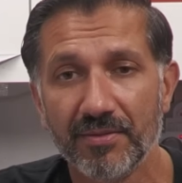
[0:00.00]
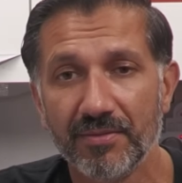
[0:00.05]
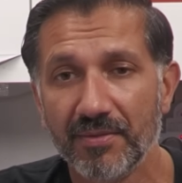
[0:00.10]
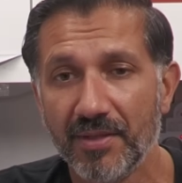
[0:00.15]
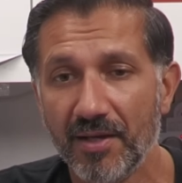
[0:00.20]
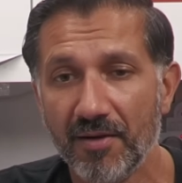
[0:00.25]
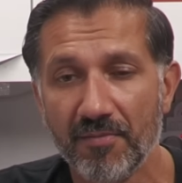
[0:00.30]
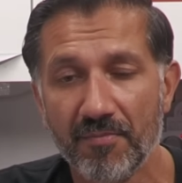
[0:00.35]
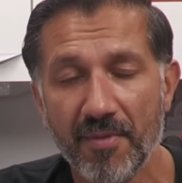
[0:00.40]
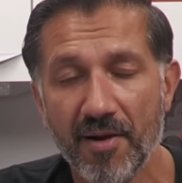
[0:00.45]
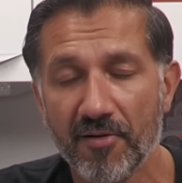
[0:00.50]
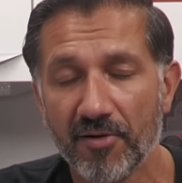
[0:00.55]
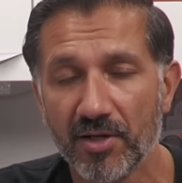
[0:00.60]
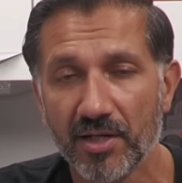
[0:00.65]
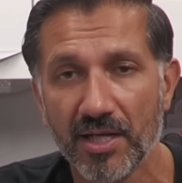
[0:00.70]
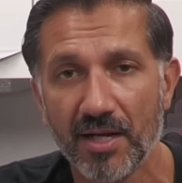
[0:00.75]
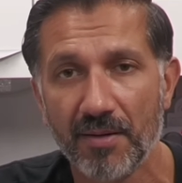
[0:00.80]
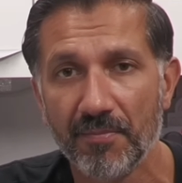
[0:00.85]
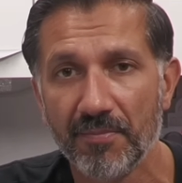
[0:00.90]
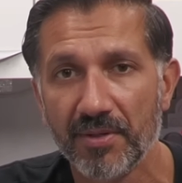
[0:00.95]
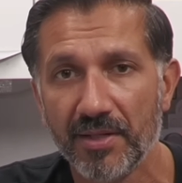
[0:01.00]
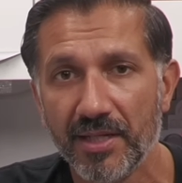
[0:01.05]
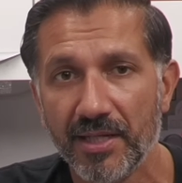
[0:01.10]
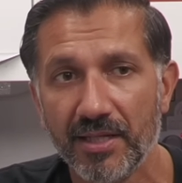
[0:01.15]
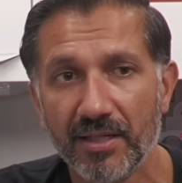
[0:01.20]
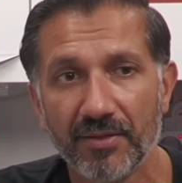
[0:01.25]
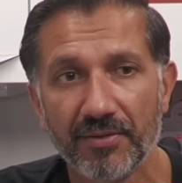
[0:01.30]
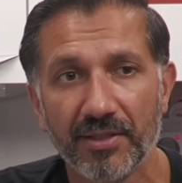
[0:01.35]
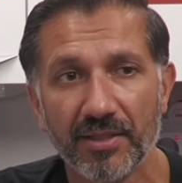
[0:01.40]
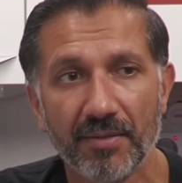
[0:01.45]
they're an American
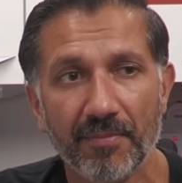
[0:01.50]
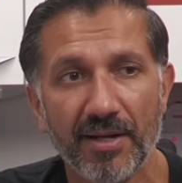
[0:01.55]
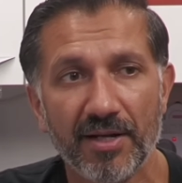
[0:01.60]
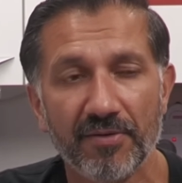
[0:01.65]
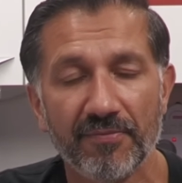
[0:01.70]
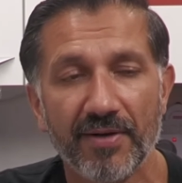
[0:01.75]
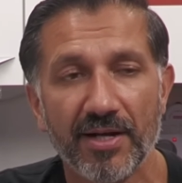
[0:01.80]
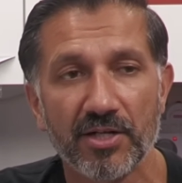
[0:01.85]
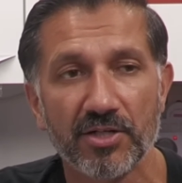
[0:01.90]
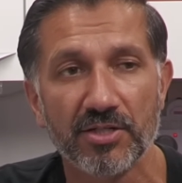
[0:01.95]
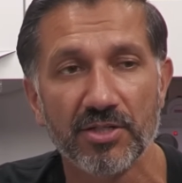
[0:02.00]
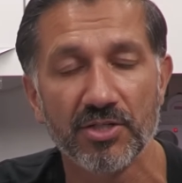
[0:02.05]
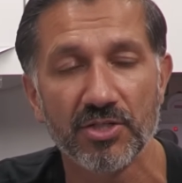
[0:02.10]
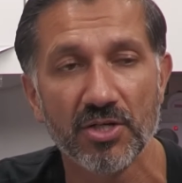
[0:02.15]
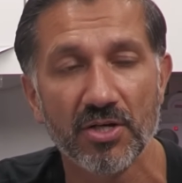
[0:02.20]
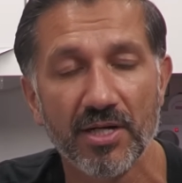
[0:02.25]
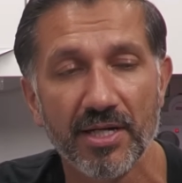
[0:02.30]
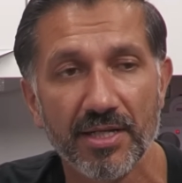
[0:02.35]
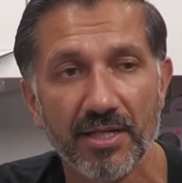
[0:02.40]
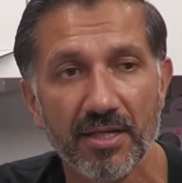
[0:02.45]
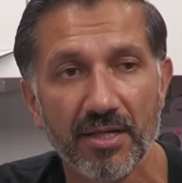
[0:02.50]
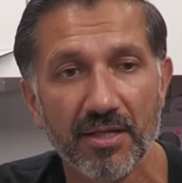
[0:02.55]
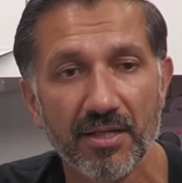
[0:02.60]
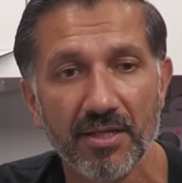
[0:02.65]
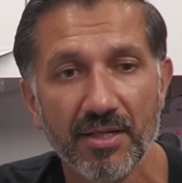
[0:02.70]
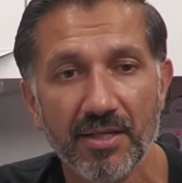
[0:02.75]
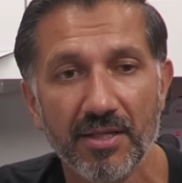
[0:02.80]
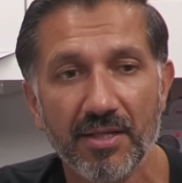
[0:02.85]
company. I think they're manufactured in China.